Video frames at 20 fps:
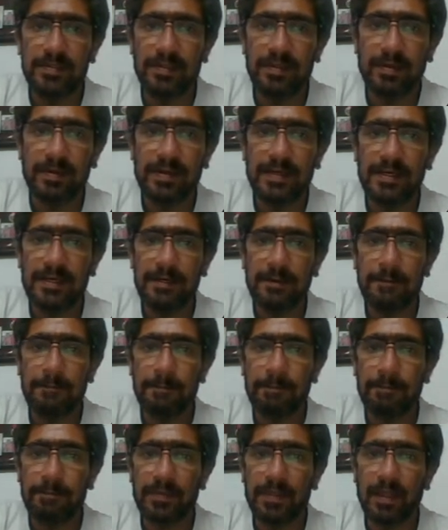9. Alright.
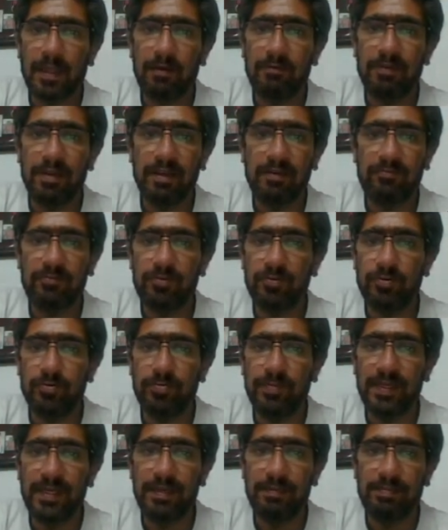Now we have
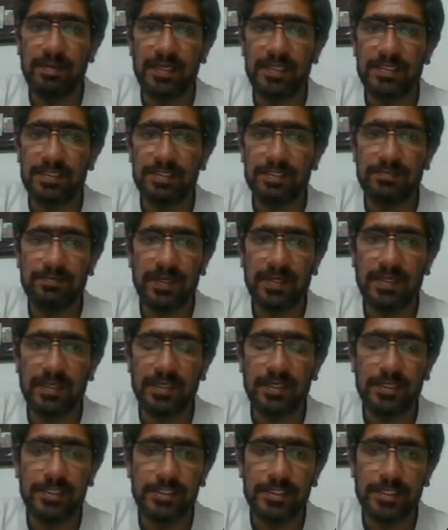too many places where
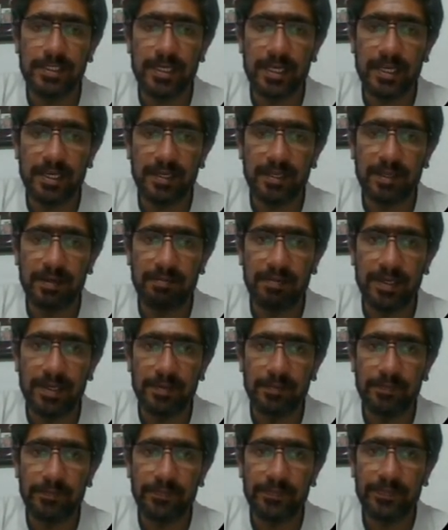the digit 9 can be.
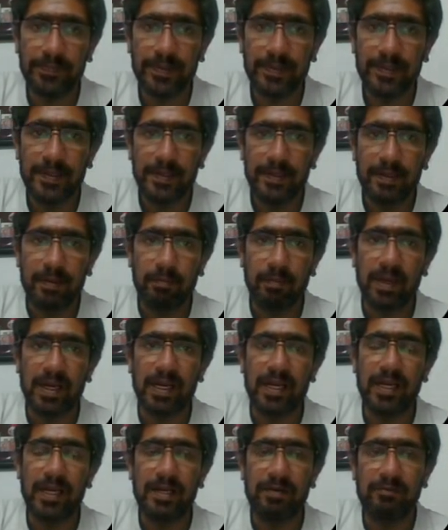
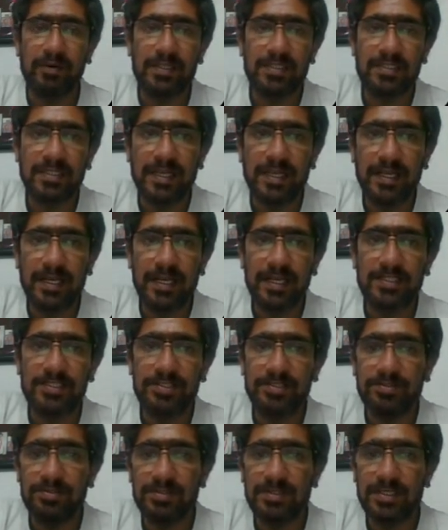But once again,
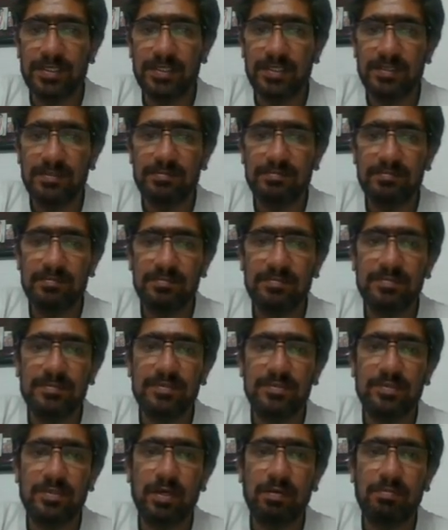let's use the
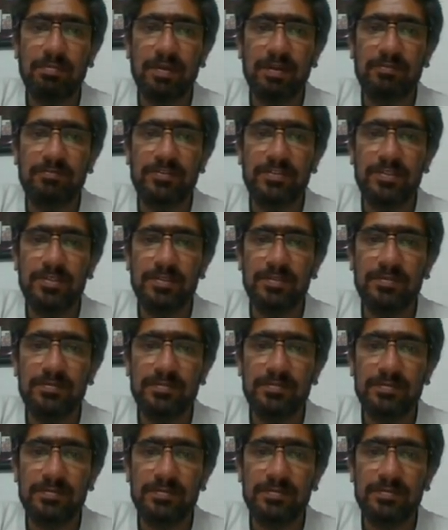top left to